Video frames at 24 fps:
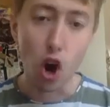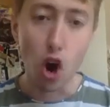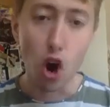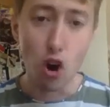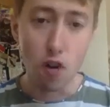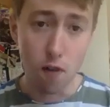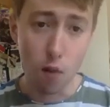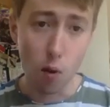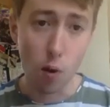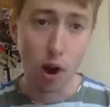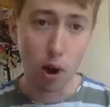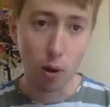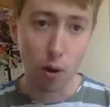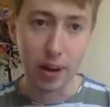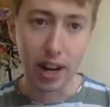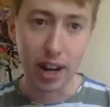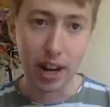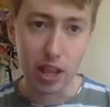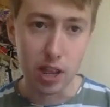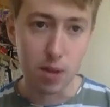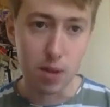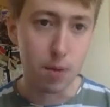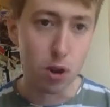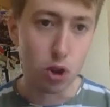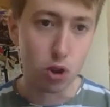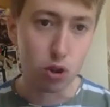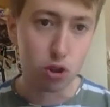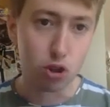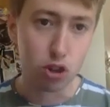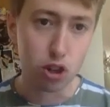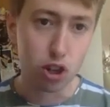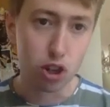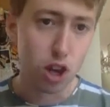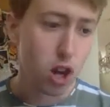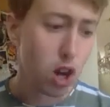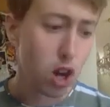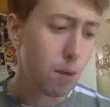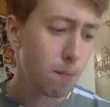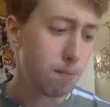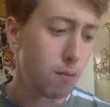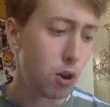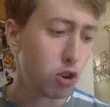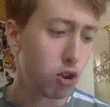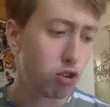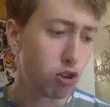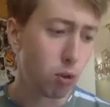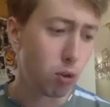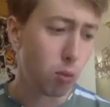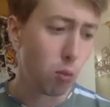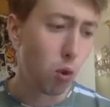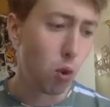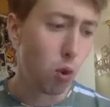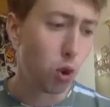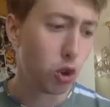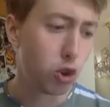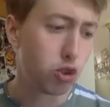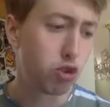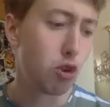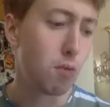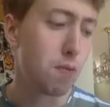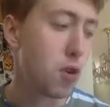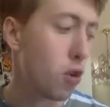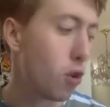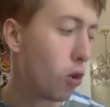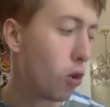overwhelmingly the most rewards from